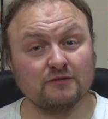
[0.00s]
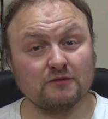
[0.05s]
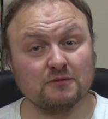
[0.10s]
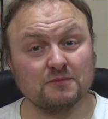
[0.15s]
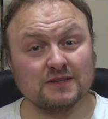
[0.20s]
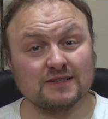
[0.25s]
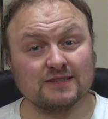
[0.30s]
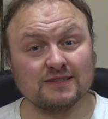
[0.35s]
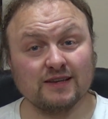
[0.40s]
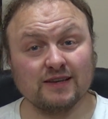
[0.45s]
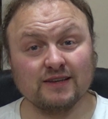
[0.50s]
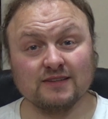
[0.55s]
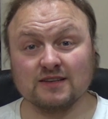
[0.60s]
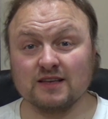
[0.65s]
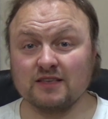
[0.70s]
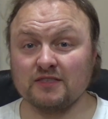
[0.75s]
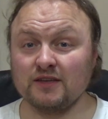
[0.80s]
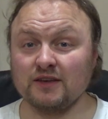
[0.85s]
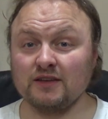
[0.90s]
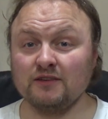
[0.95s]
for me to say is
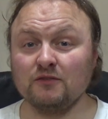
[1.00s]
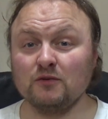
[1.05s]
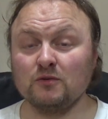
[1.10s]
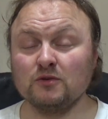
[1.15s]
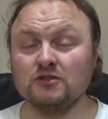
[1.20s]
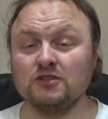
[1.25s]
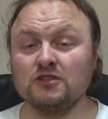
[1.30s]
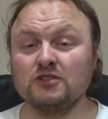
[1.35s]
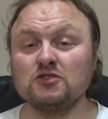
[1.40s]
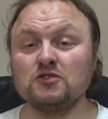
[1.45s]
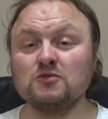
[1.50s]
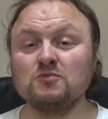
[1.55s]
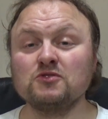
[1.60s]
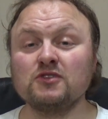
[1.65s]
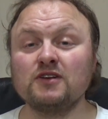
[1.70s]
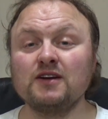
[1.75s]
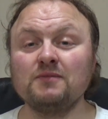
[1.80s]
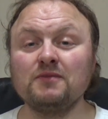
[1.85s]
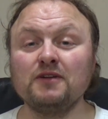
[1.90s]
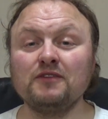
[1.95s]
thank you for watching and
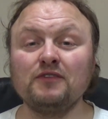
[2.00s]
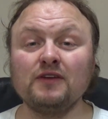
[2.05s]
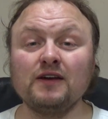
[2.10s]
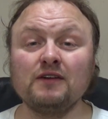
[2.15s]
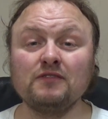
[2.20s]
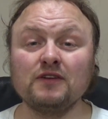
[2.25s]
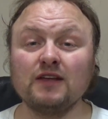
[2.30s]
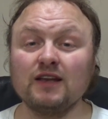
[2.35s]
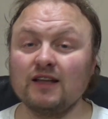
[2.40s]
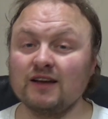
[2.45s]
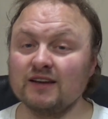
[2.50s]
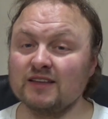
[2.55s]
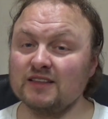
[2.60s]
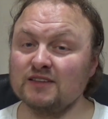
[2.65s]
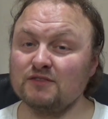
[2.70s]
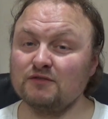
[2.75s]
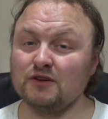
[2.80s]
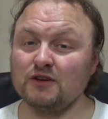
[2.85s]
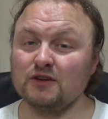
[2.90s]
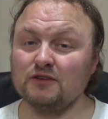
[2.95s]
subscribing if you have, and liking this
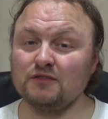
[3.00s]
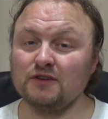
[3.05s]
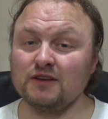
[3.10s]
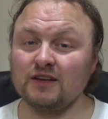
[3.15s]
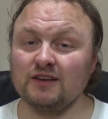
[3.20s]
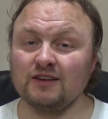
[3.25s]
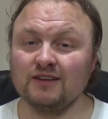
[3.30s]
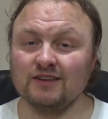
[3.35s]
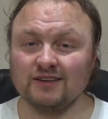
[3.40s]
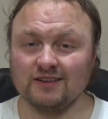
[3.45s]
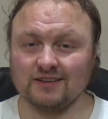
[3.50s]
video if you did.